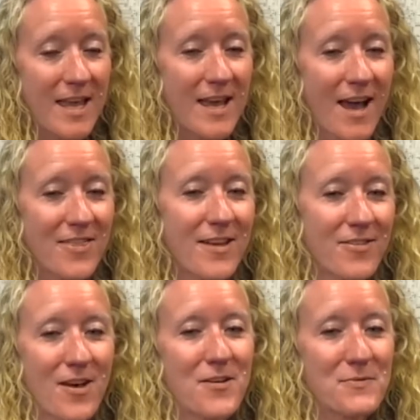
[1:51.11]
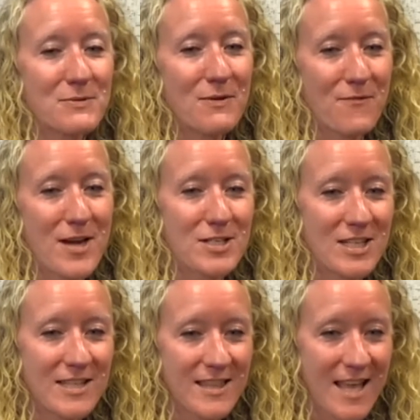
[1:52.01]
I th thought it was refreshing
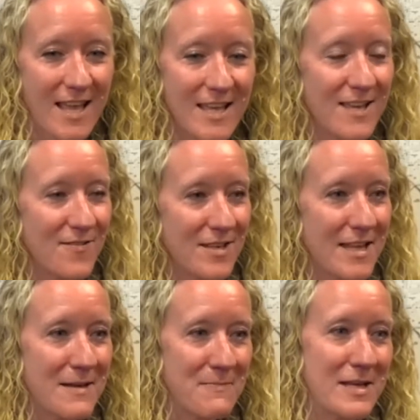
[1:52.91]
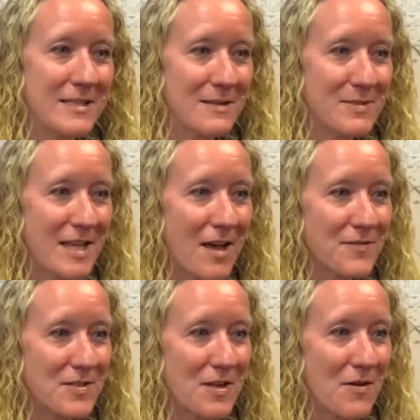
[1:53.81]
that they even admitted
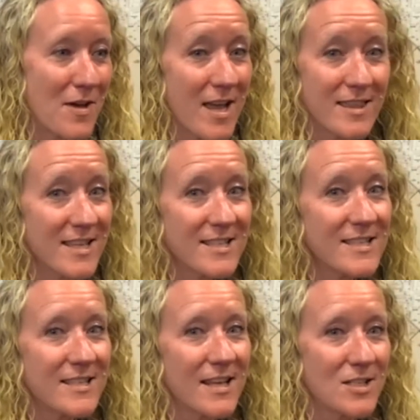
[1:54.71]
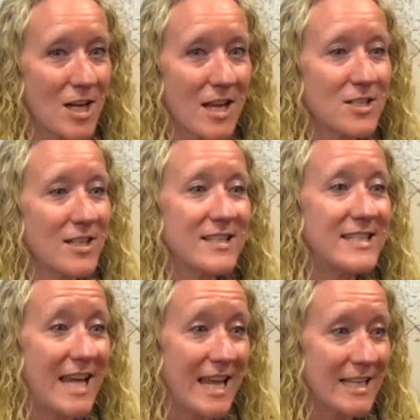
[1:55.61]
themselves, you know, this is changing
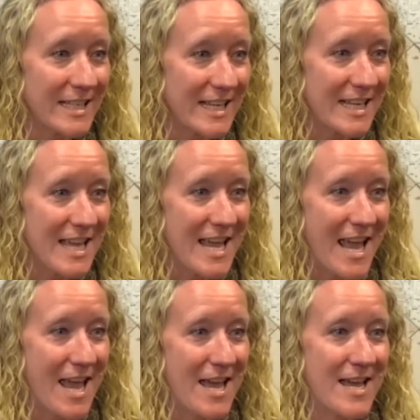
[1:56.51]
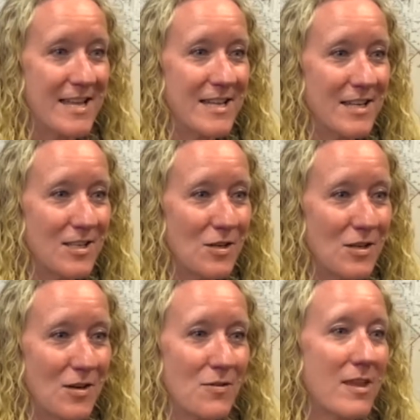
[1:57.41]
daily and,
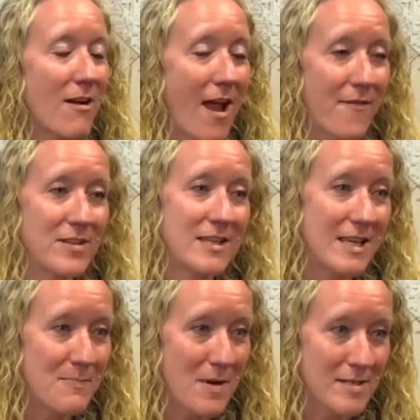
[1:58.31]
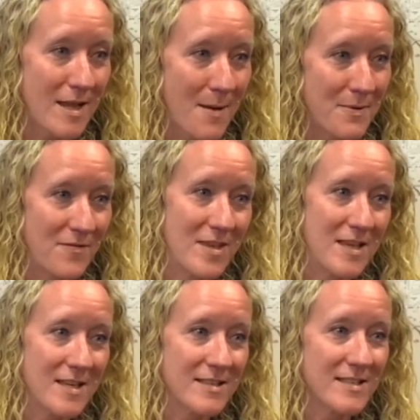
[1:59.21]
you know, they're having to keep on top of
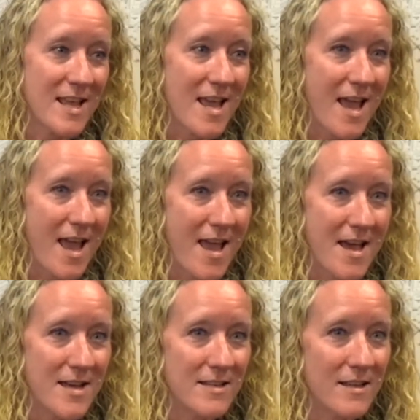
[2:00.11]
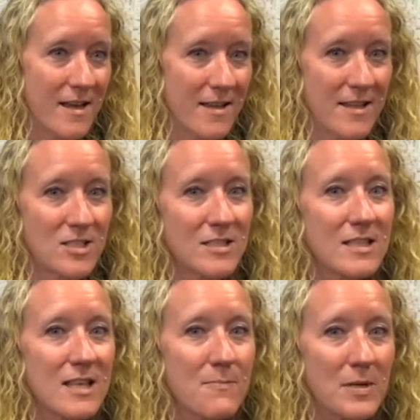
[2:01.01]
things and uh, just
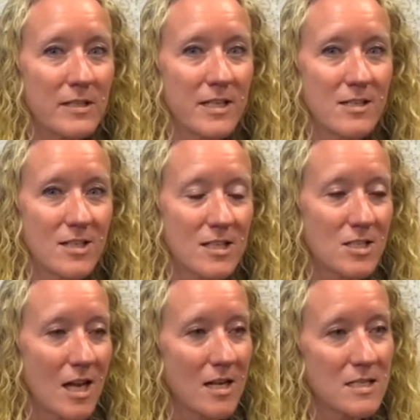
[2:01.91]
the ability to exchange